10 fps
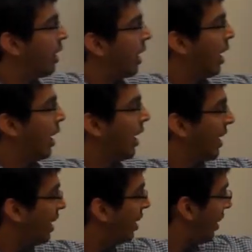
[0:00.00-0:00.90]

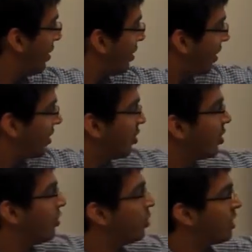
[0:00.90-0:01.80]
Again, another reason
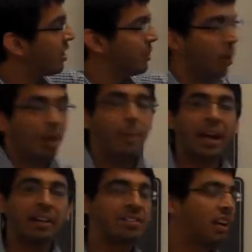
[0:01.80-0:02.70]
of using a small
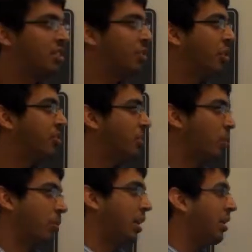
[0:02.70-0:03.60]
packet size was
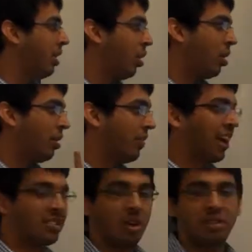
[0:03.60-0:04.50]
we did a lot of
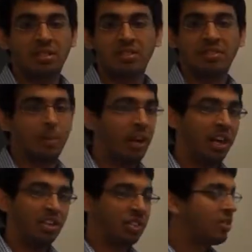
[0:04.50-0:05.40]
exhaustive
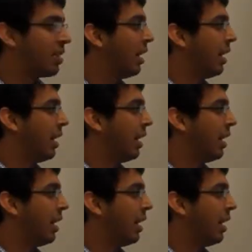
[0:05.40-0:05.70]
simulations,